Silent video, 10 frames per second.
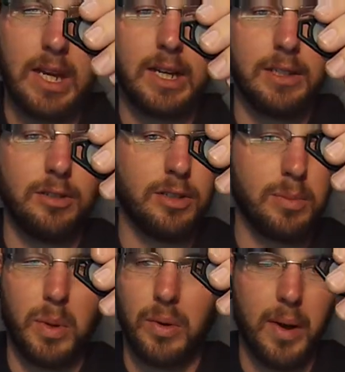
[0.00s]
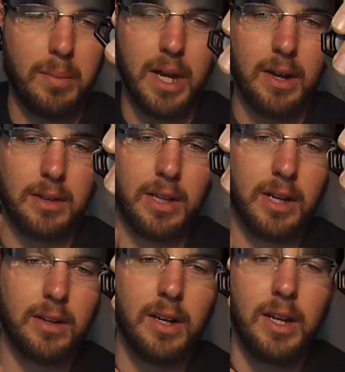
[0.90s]
uh, you just program it out of
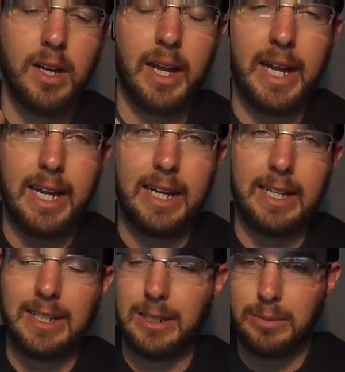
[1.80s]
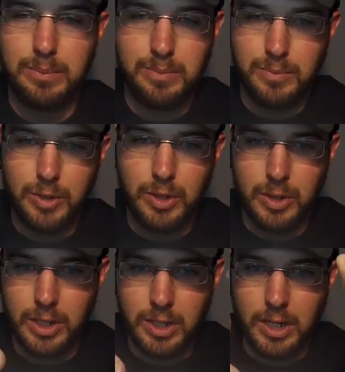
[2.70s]
there and you're
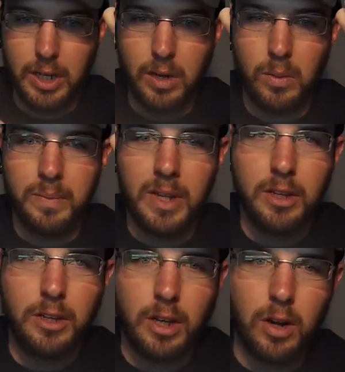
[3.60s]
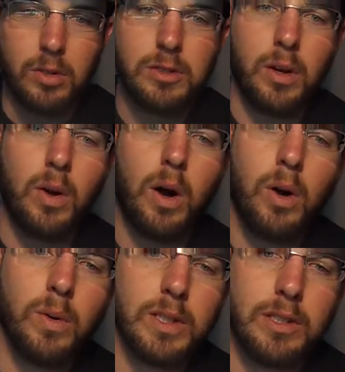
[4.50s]
good to go. You can also
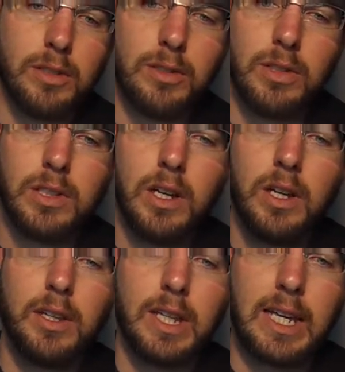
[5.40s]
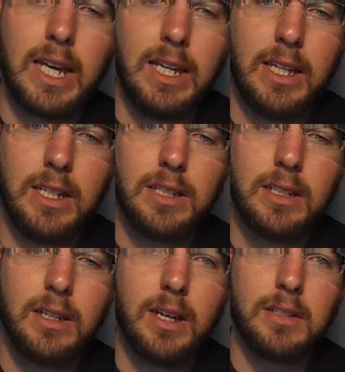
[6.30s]
always use the
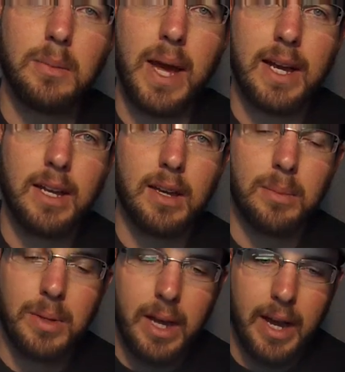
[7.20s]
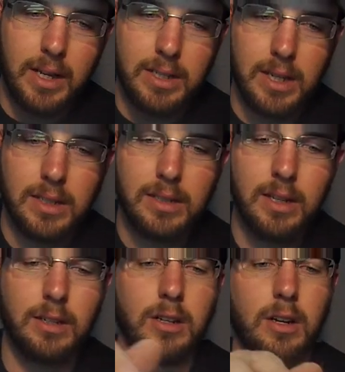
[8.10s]
keys as a backup access
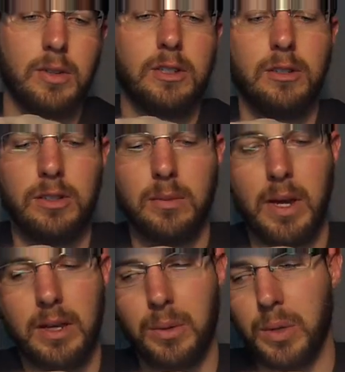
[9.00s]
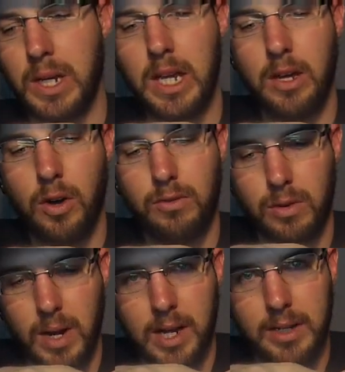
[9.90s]
and you can always use the manual key
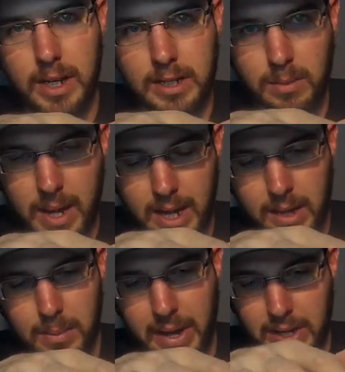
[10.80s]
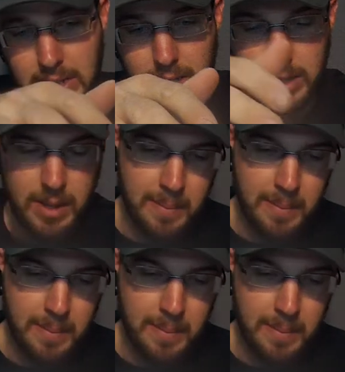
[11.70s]
override as a backup access.